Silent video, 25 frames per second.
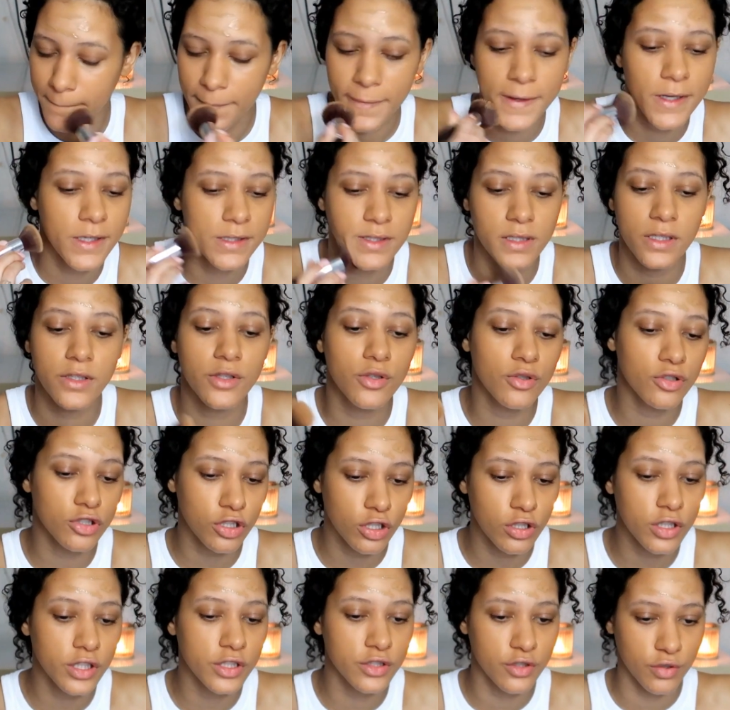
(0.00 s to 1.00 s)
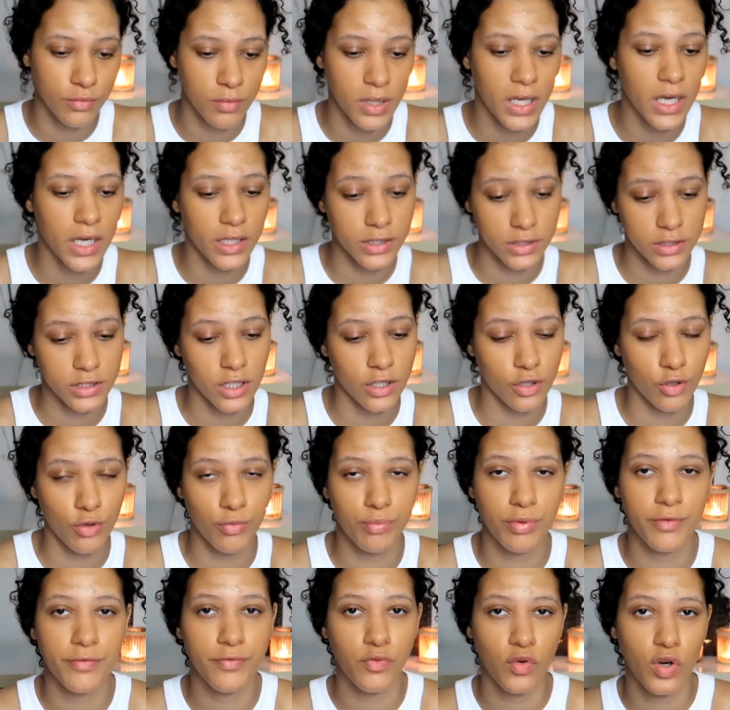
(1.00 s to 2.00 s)
because I usually do my
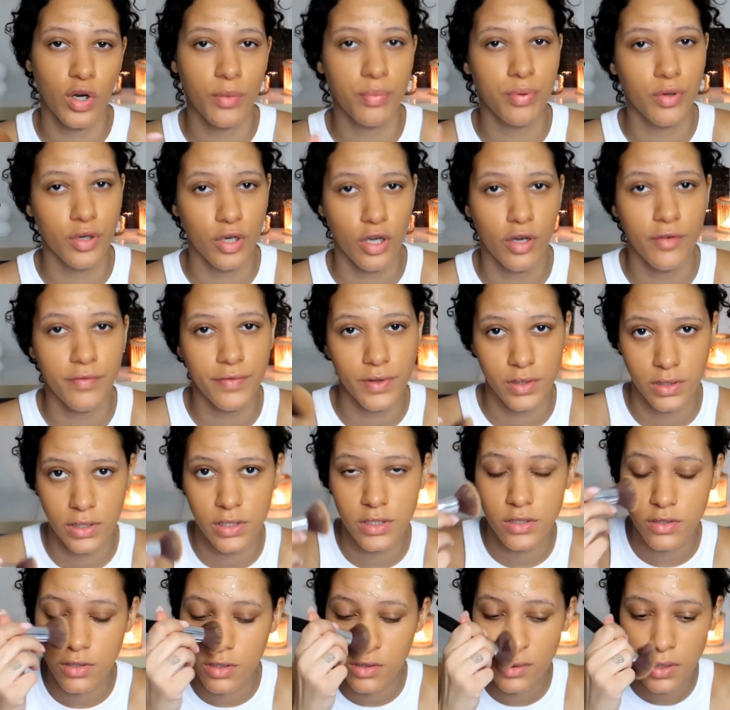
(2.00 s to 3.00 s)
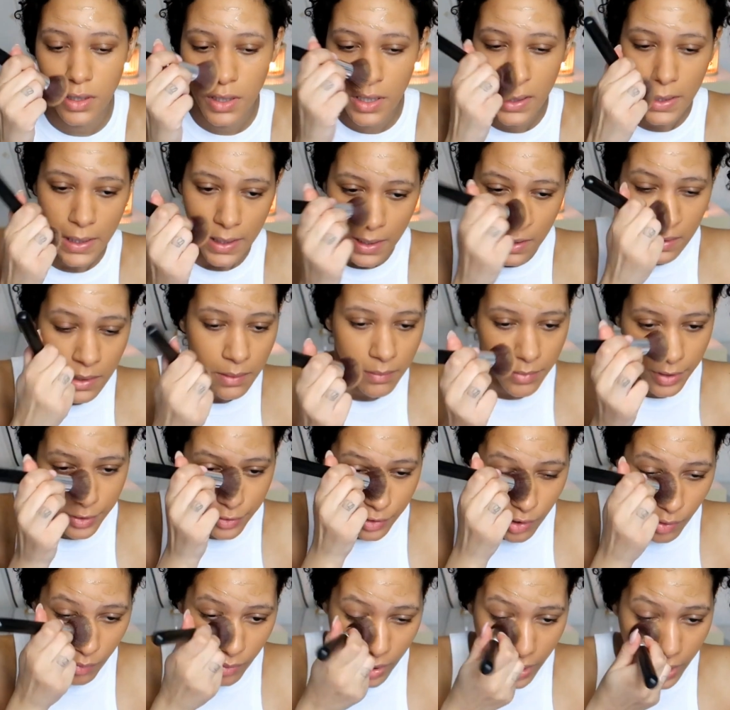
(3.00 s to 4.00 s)
eyeshadow before I put on foundation. But
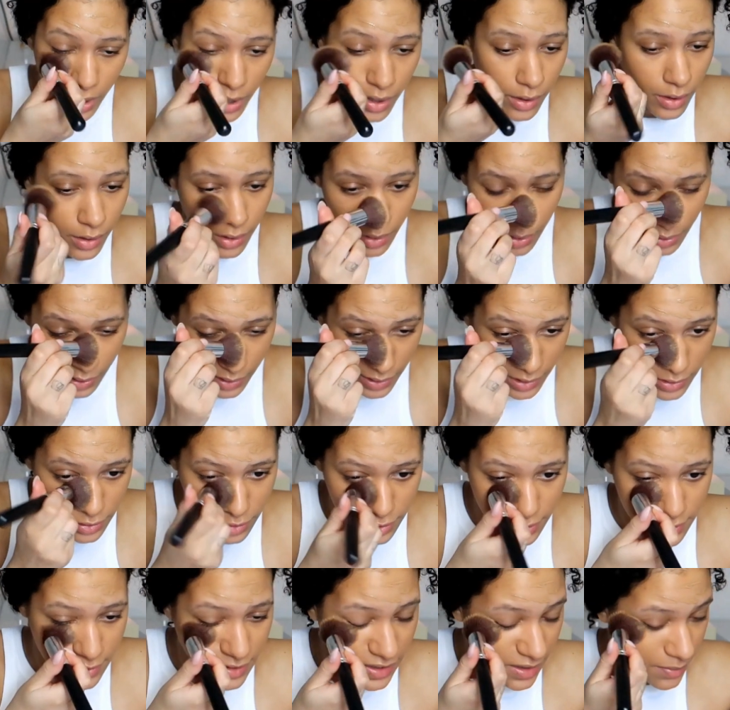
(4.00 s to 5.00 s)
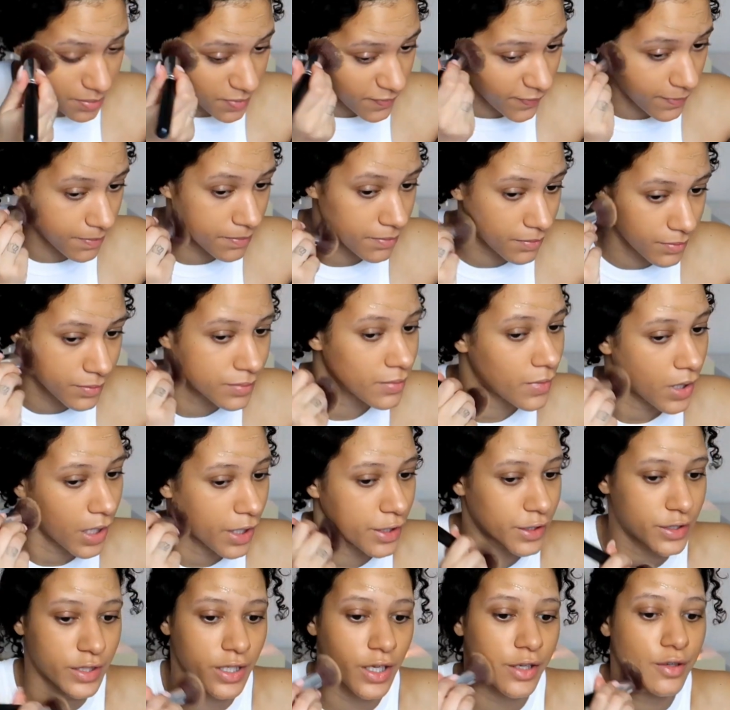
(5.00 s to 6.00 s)
you know what? I can just get
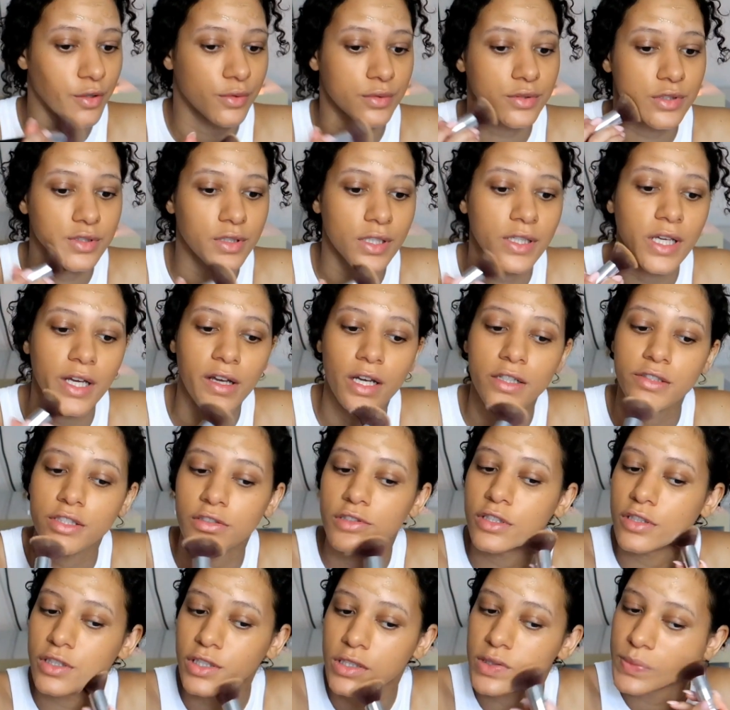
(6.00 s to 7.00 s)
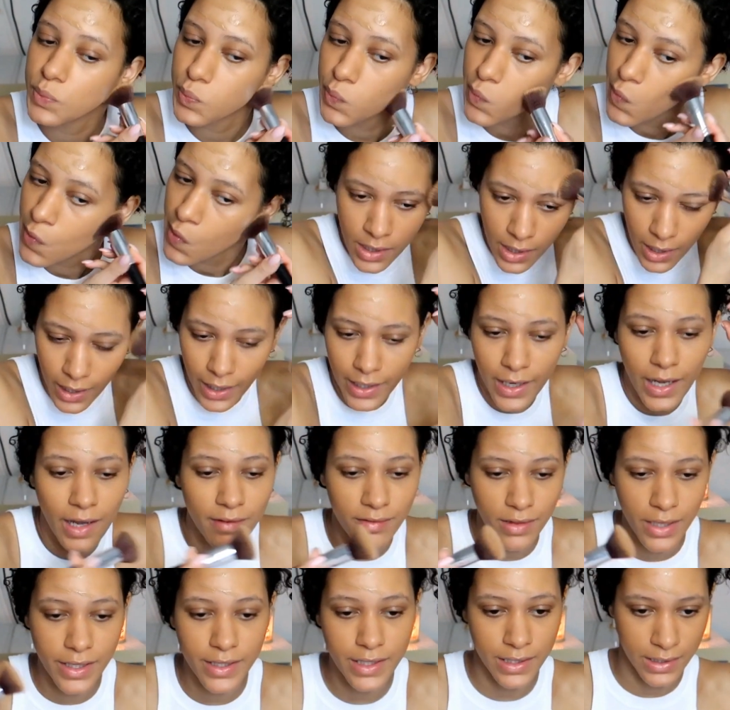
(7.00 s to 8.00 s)
eyeshadow today actually. I
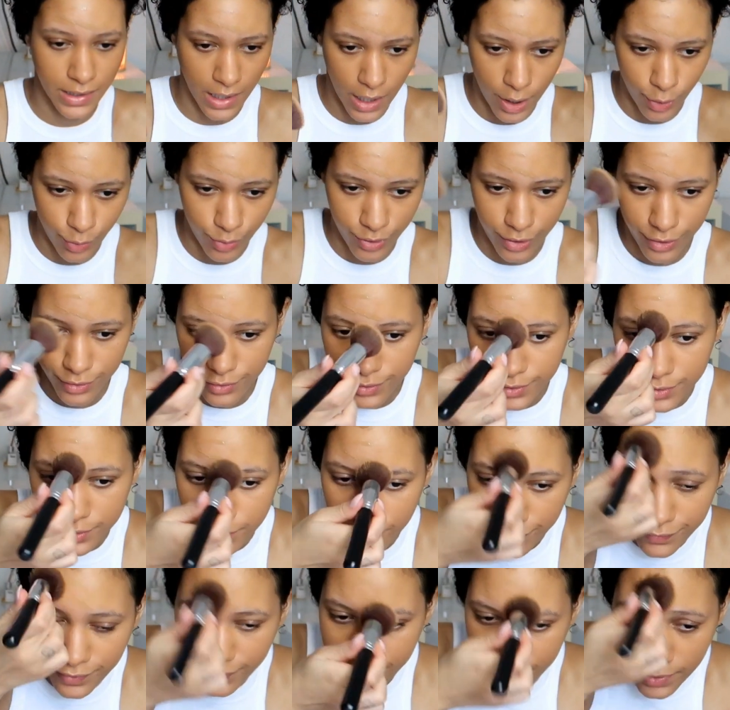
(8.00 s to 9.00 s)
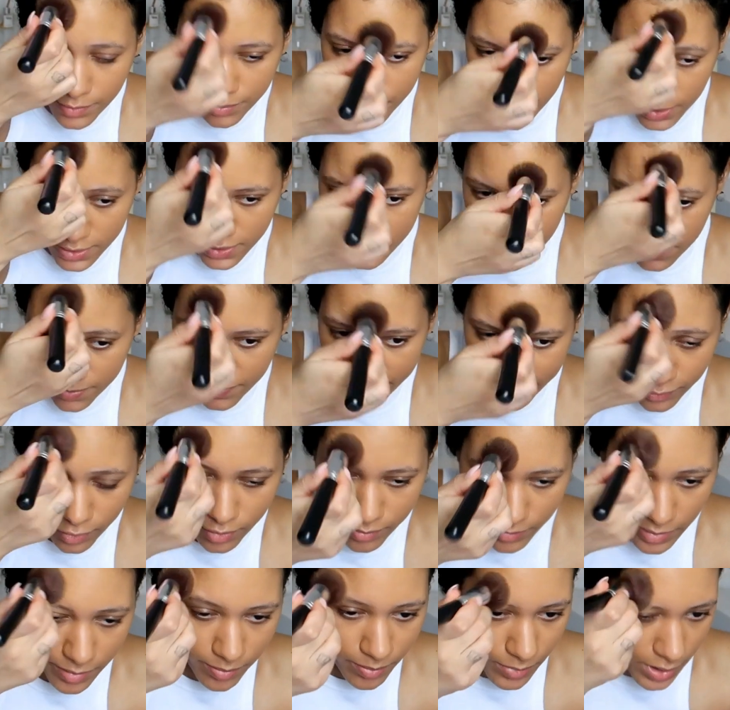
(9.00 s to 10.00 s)
have like an hour to 50 minutes
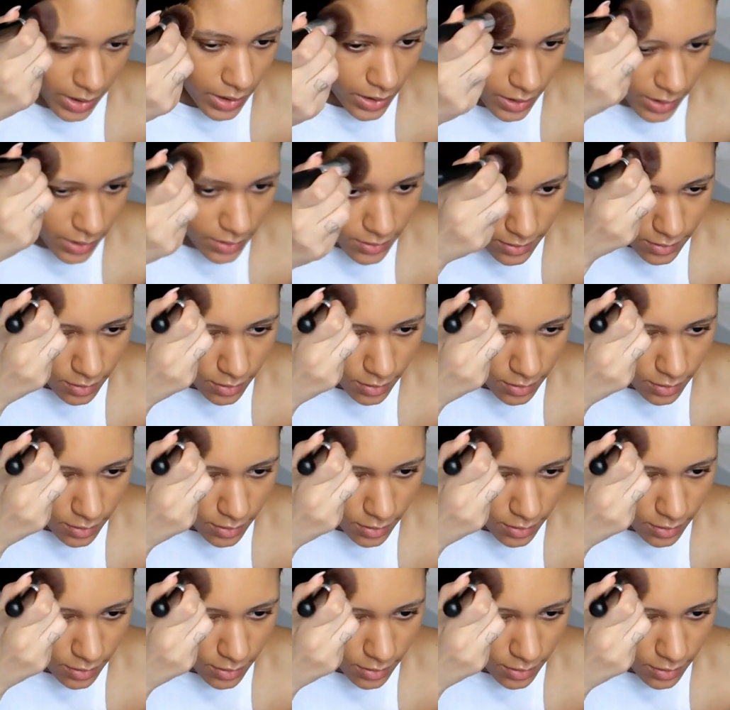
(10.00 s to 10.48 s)
before my meeting